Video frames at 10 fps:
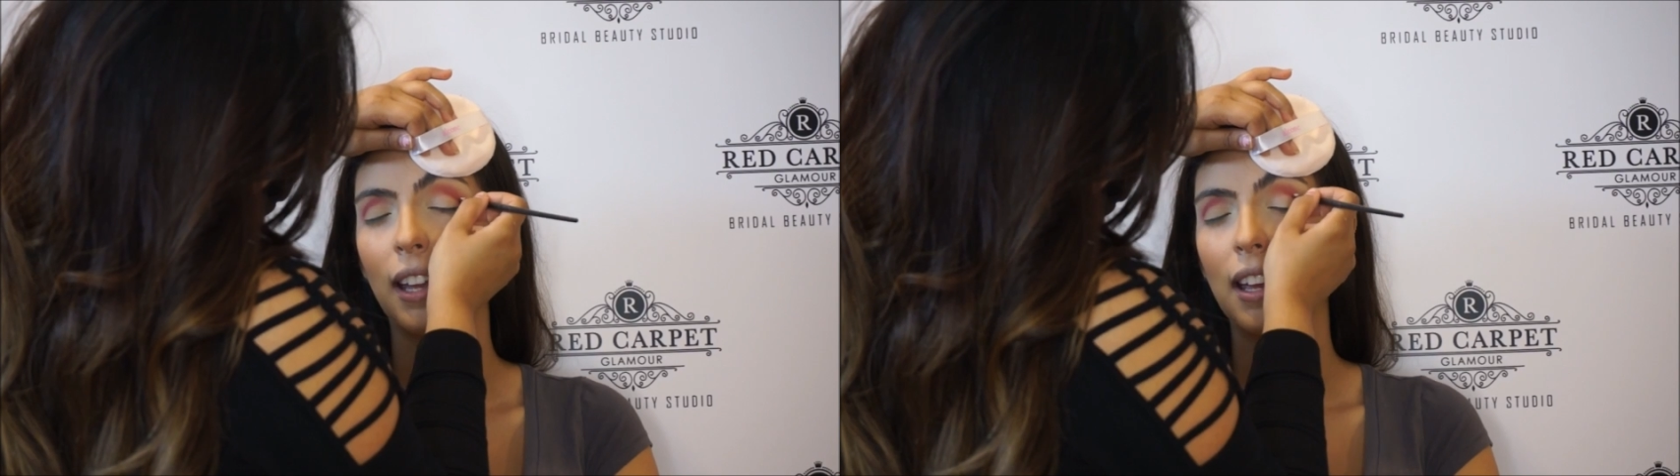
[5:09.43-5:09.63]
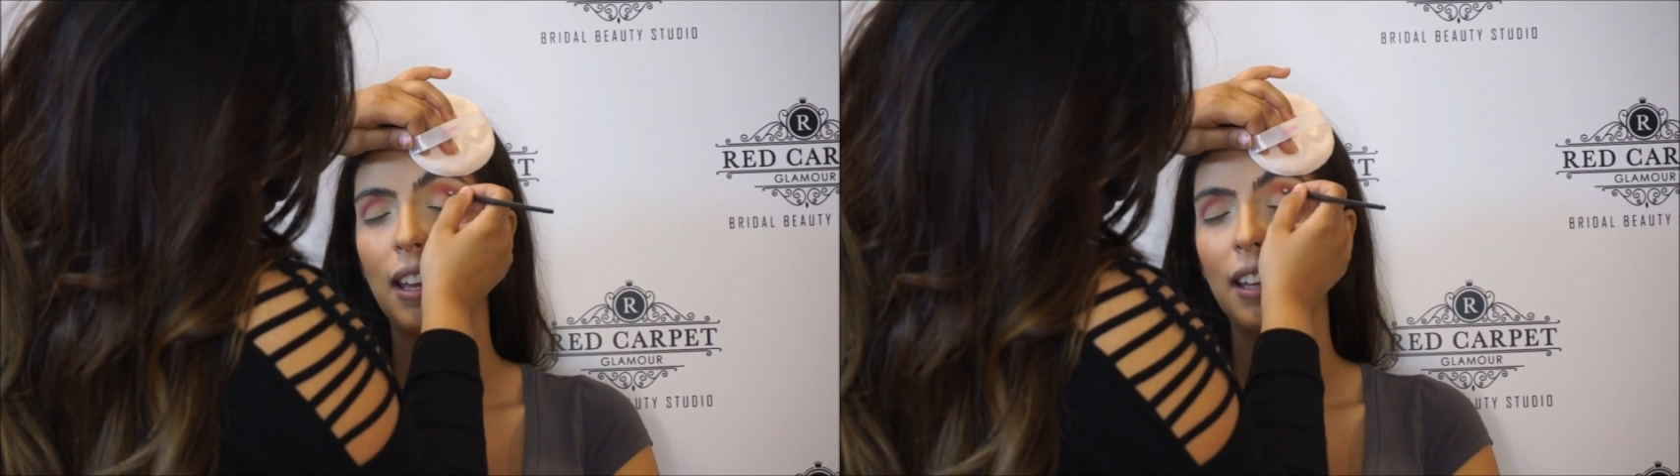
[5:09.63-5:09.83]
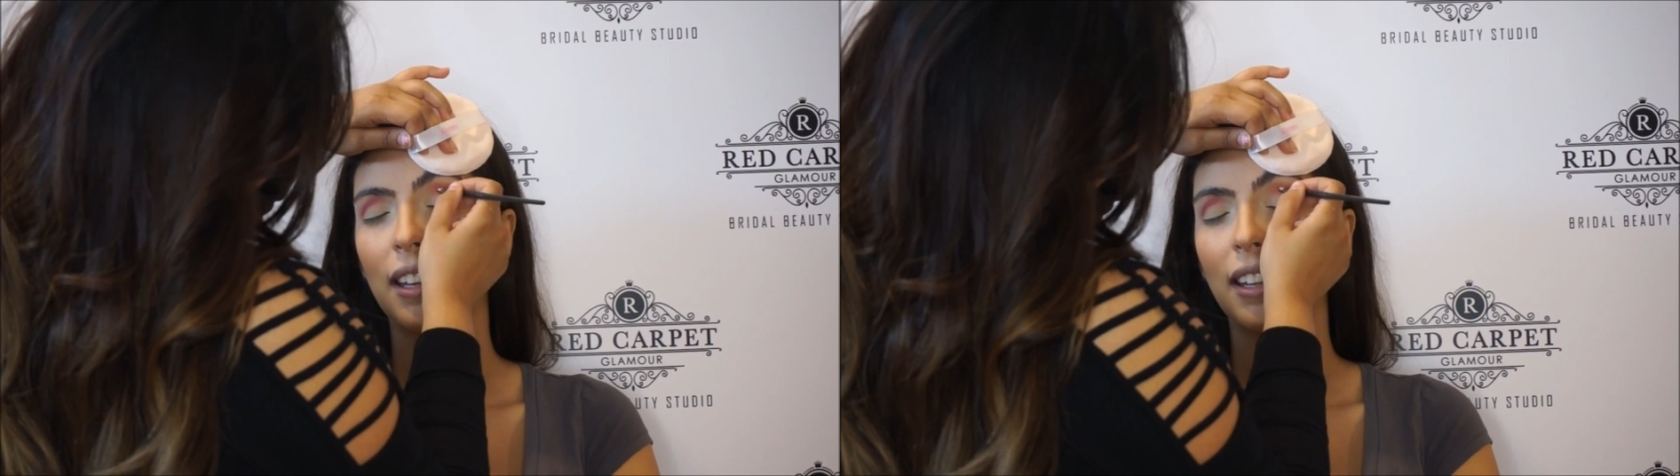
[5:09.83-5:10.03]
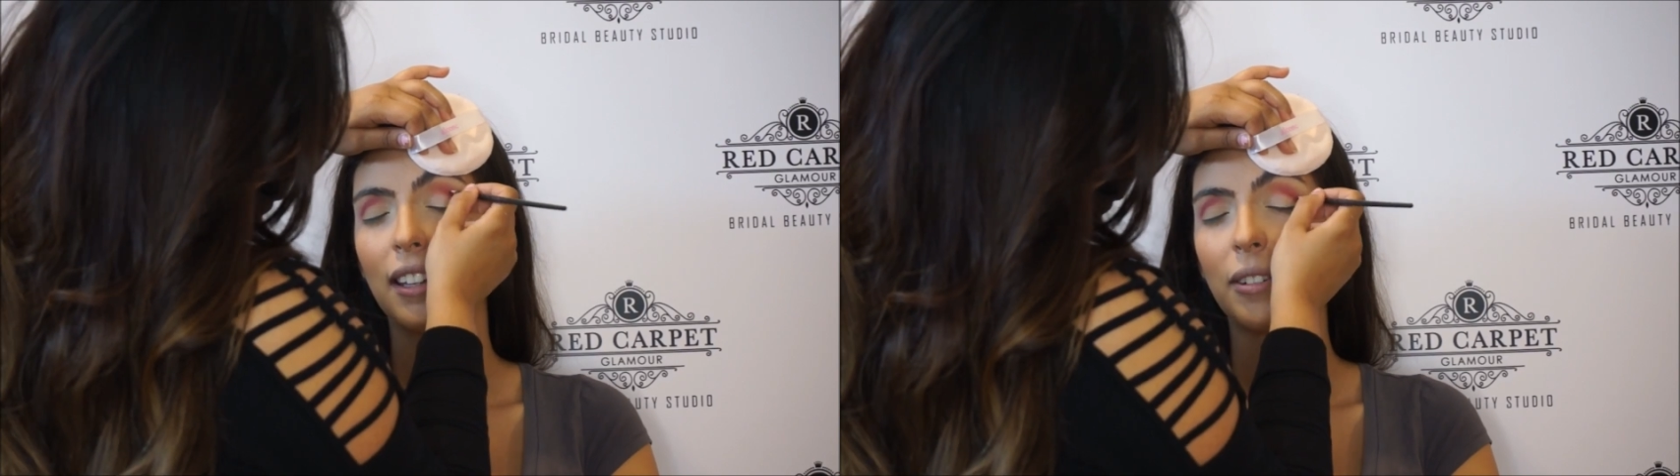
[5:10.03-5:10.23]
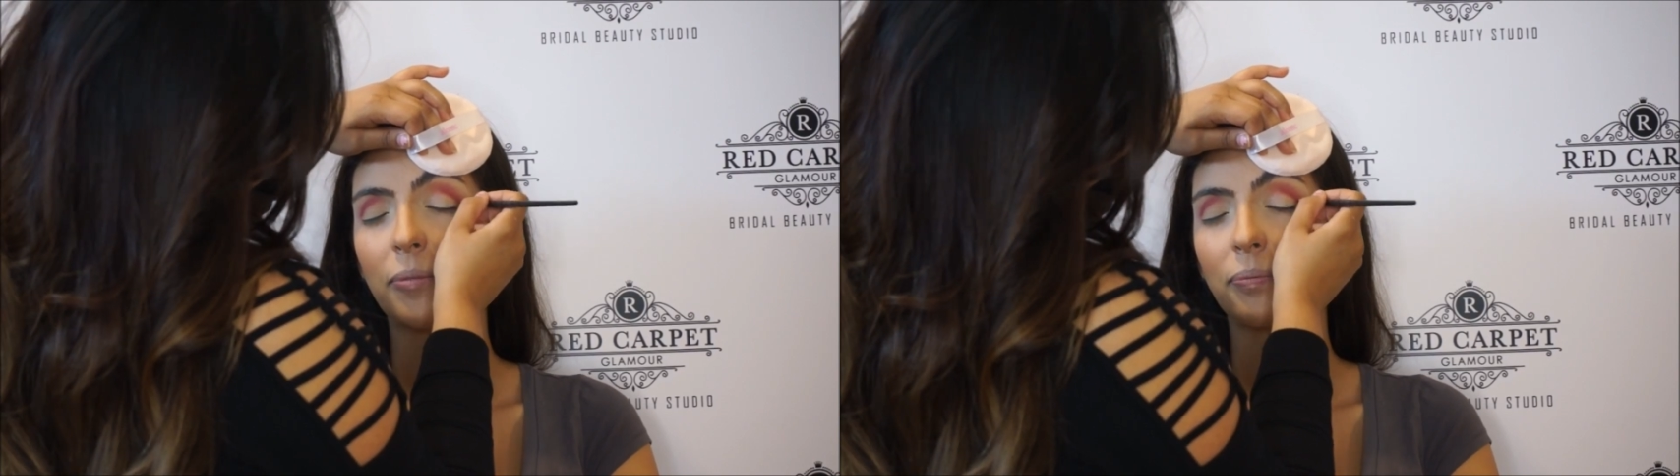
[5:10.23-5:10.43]
and I mixed
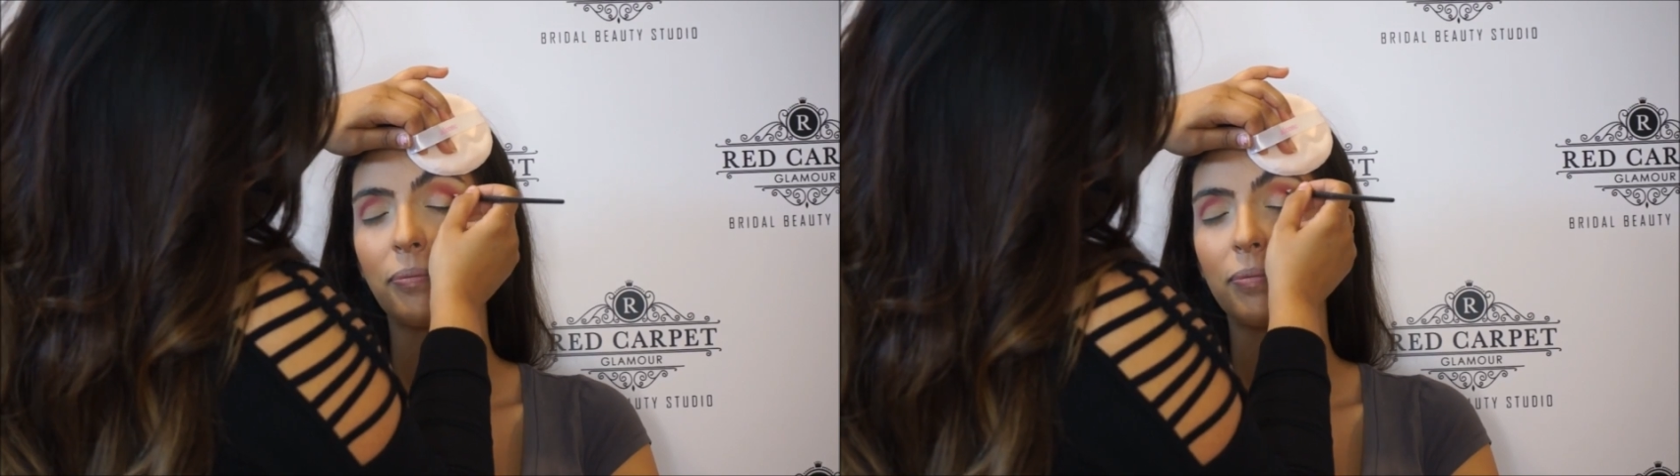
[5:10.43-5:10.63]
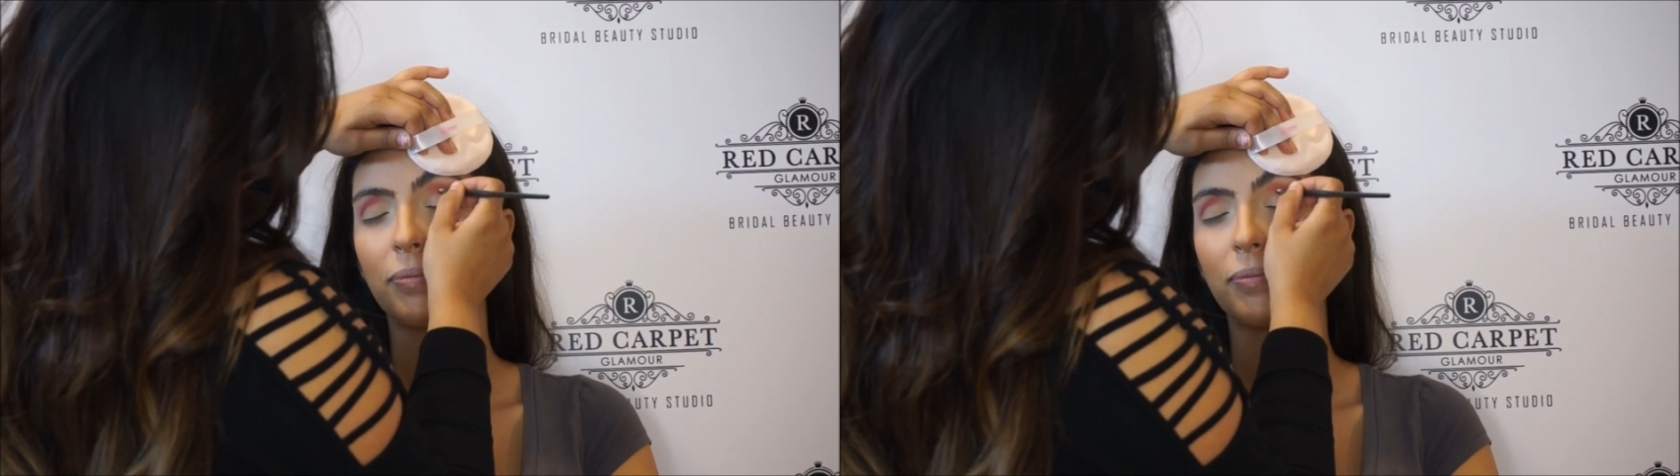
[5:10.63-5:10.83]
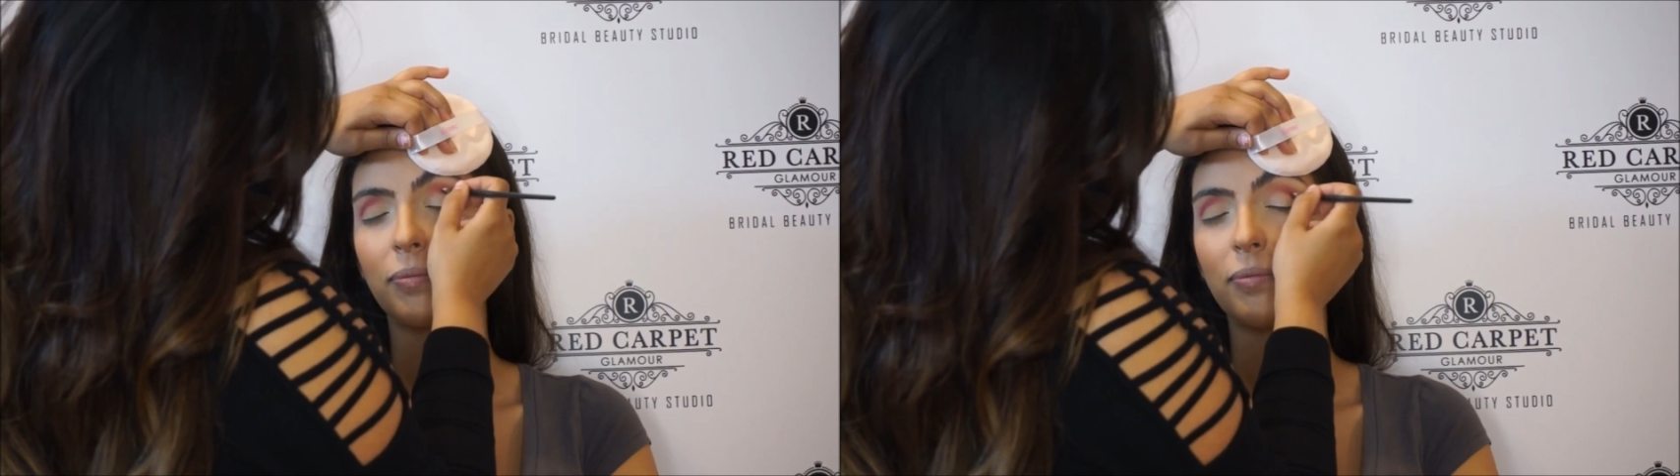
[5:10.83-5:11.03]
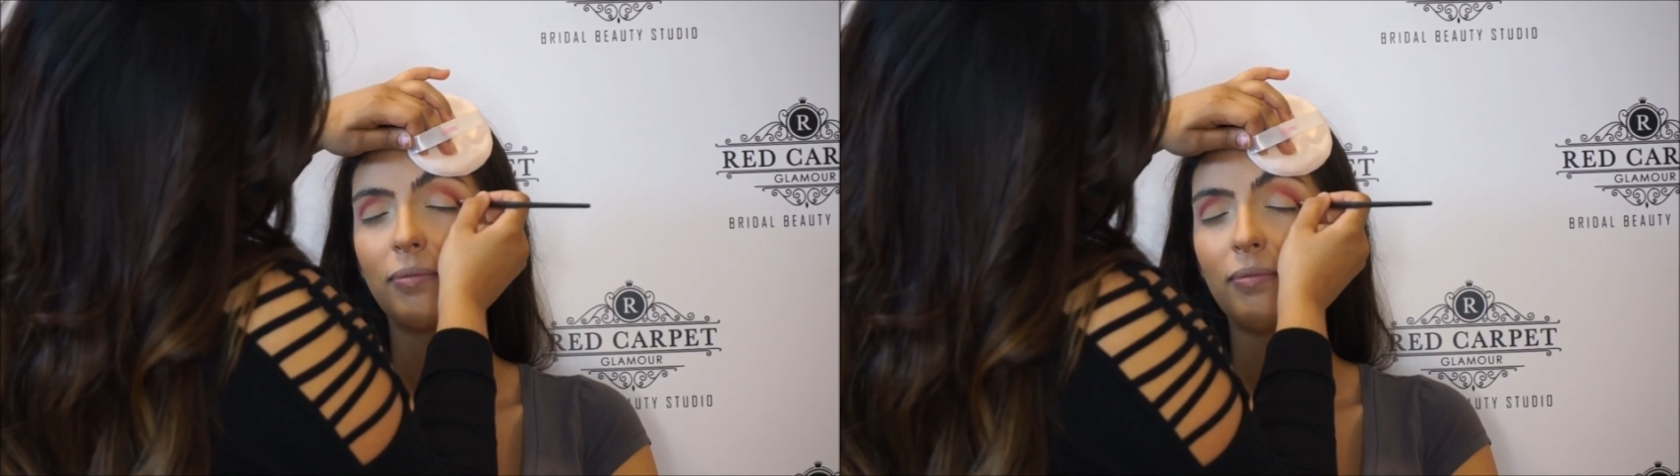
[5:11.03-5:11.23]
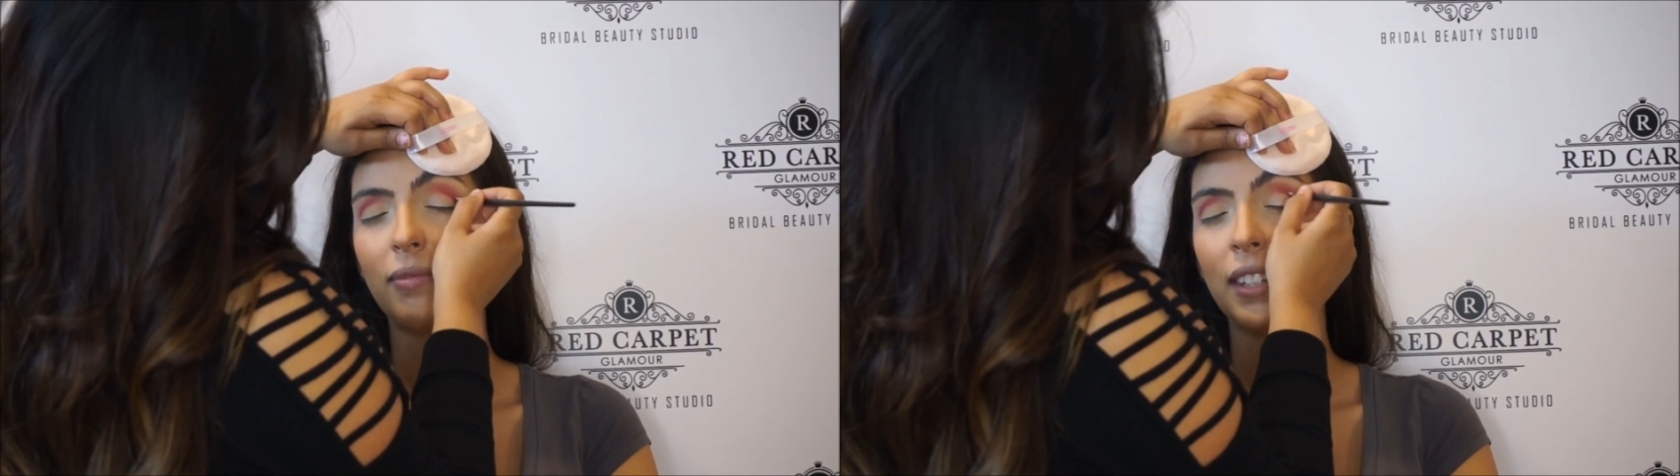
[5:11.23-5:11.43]
flamingo and man eater
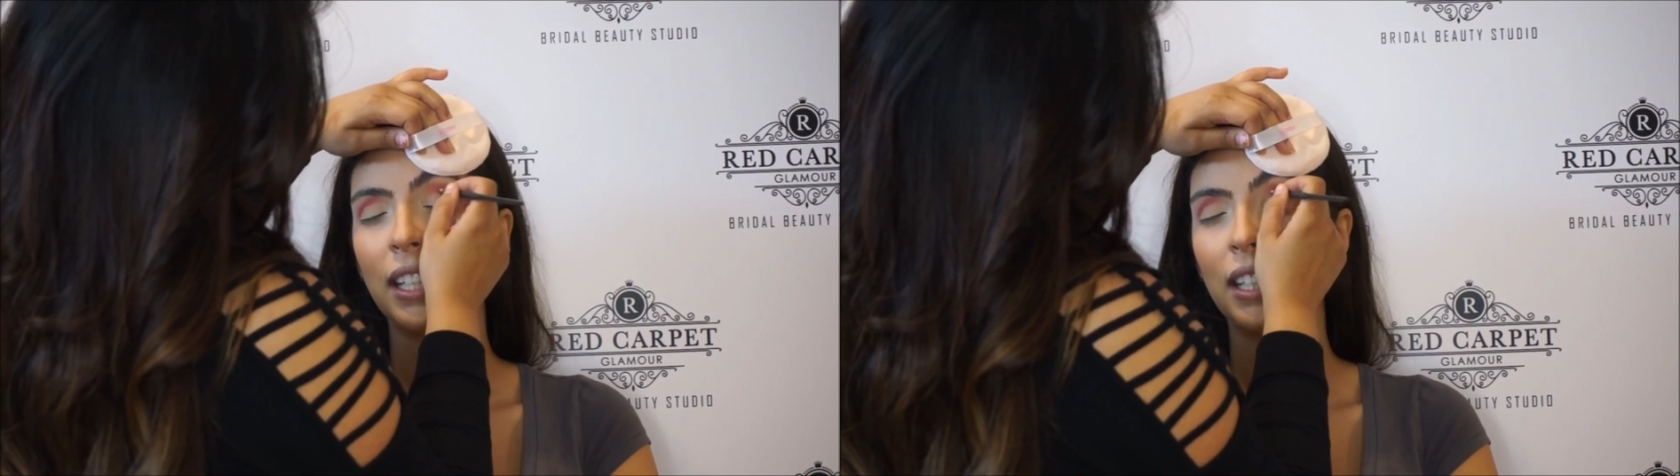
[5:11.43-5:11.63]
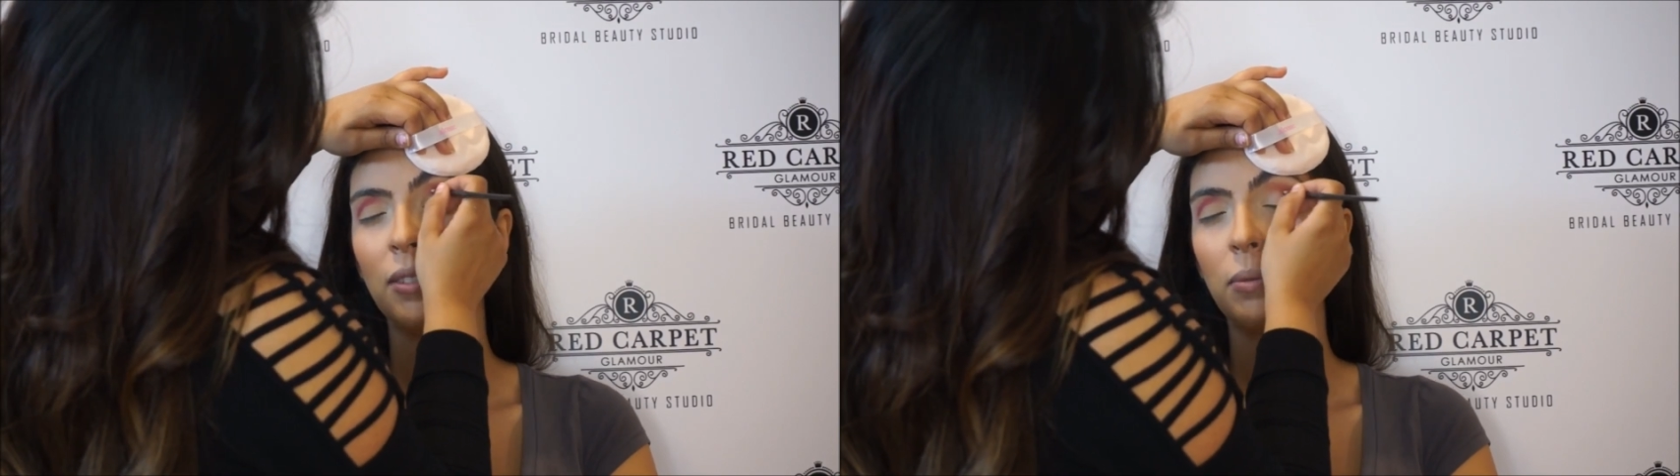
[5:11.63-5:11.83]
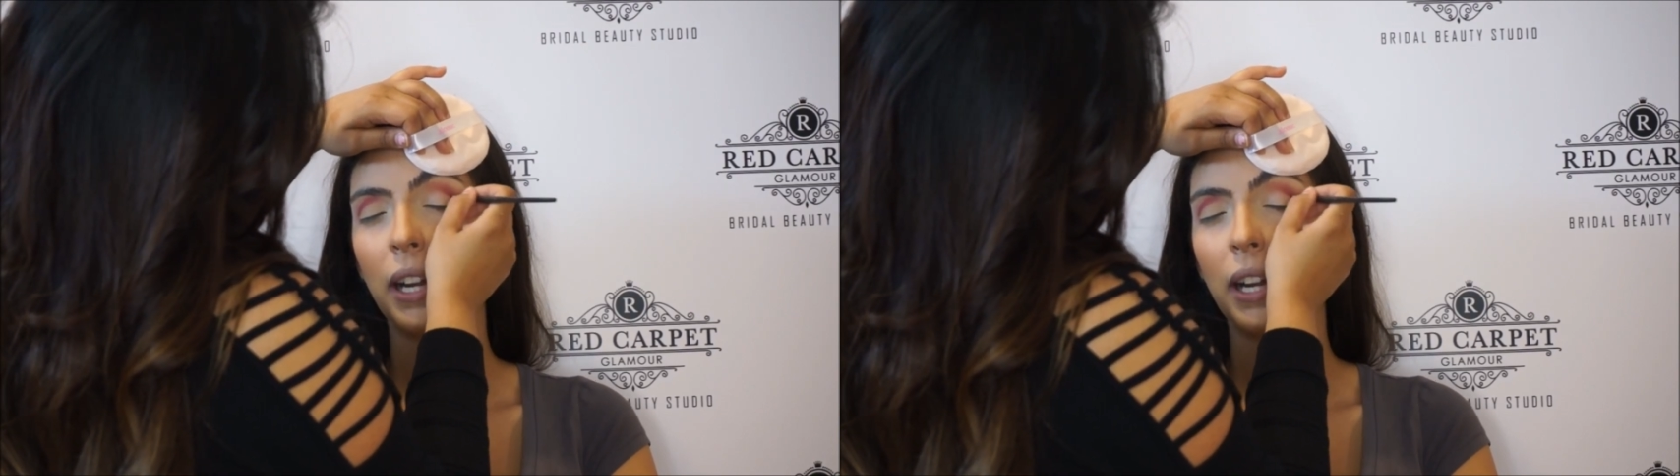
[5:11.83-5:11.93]
together